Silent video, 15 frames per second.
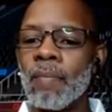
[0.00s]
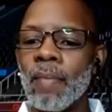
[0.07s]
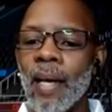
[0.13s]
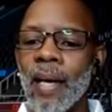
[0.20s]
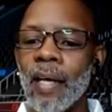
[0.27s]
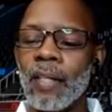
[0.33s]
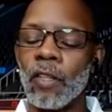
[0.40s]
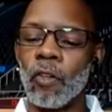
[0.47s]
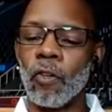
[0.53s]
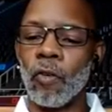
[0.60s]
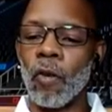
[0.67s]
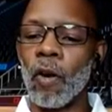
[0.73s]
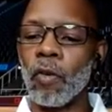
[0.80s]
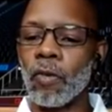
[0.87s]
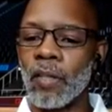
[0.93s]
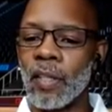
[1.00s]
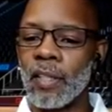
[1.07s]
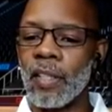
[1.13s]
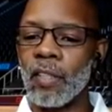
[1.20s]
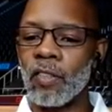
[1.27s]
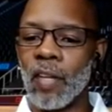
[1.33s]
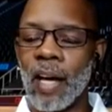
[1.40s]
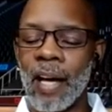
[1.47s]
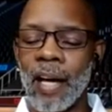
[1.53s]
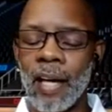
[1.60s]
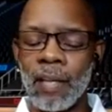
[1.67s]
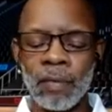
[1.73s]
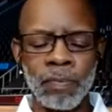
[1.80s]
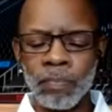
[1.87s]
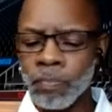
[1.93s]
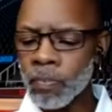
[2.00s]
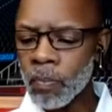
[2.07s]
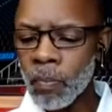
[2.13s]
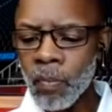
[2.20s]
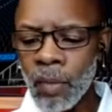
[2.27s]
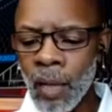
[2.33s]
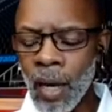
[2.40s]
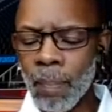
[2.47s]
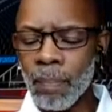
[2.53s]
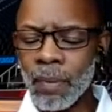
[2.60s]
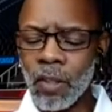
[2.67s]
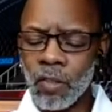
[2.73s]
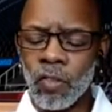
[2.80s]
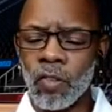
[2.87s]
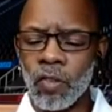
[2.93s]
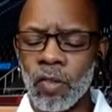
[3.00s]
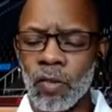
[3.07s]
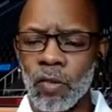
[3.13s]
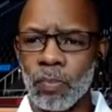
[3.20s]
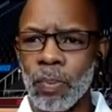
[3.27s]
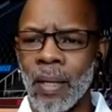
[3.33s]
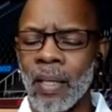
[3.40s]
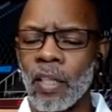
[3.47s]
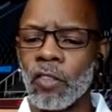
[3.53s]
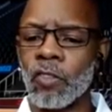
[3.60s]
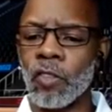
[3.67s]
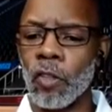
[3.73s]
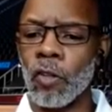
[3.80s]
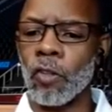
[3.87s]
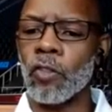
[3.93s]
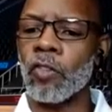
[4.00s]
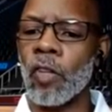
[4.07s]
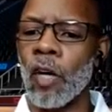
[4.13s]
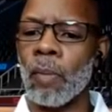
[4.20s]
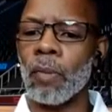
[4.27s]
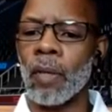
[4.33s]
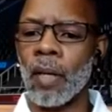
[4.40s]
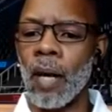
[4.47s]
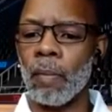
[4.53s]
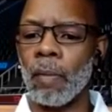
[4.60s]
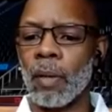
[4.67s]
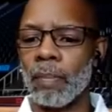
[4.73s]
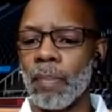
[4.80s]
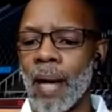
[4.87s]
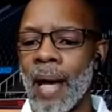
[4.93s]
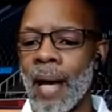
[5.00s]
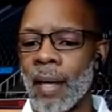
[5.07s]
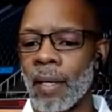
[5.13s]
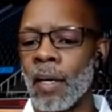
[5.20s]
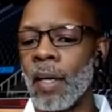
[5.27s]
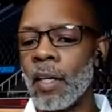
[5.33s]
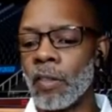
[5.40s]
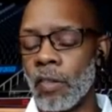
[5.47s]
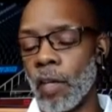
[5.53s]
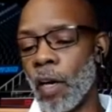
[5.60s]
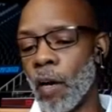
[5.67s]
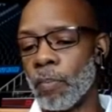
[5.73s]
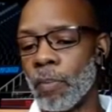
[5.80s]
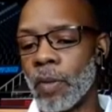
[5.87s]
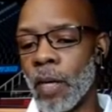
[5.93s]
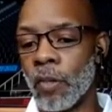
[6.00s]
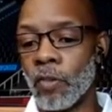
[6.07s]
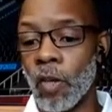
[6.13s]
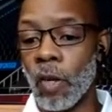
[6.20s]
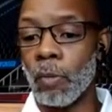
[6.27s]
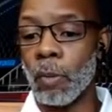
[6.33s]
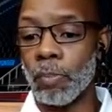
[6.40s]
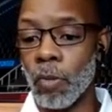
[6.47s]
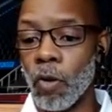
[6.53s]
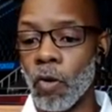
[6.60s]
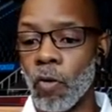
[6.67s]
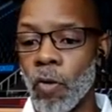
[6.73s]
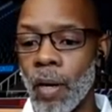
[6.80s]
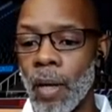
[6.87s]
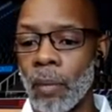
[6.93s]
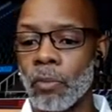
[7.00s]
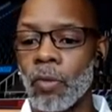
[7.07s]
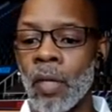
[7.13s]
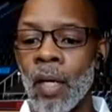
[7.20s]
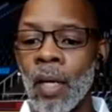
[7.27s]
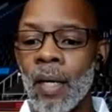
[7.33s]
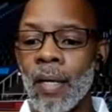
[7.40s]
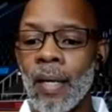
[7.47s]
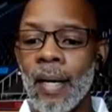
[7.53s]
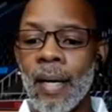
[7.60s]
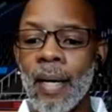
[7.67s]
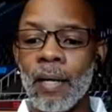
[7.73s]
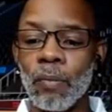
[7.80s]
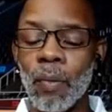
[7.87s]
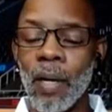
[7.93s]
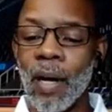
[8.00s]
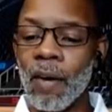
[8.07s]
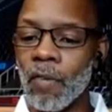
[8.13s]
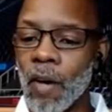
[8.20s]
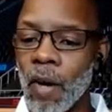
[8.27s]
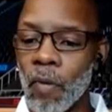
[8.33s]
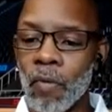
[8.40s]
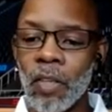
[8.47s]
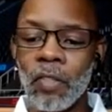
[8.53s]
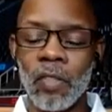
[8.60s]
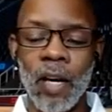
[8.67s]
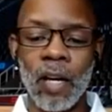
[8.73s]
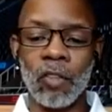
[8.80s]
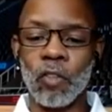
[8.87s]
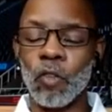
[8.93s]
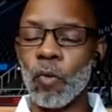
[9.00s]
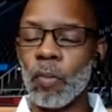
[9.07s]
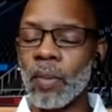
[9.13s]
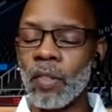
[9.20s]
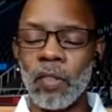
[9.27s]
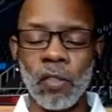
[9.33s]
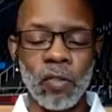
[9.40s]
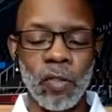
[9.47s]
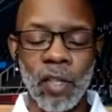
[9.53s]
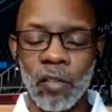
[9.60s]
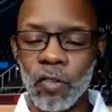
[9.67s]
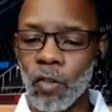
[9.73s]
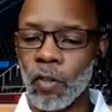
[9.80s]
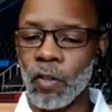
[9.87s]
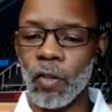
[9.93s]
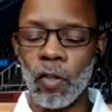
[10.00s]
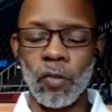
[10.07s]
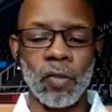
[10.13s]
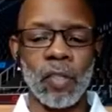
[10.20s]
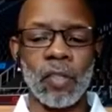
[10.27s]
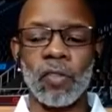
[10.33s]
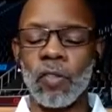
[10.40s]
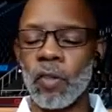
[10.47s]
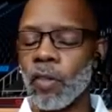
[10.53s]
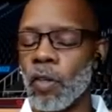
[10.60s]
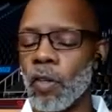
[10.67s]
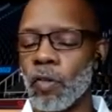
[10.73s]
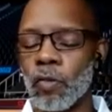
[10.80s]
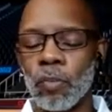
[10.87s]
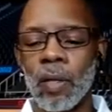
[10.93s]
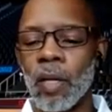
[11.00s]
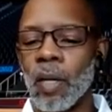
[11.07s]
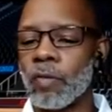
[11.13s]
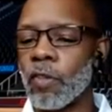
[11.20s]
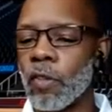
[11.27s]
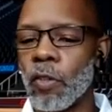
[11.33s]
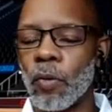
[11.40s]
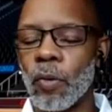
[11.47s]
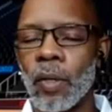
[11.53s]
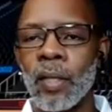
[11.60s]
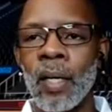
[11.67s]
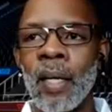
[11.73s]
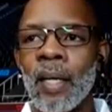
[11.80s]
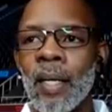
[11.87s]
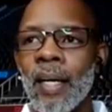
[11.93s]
And the growth that he's had, this has been his 3rd summer coming back to help with our summer programs. And whenever I reach out to him, he said, yes, sir, coach. Yes, sir, coach. We'd love to do it.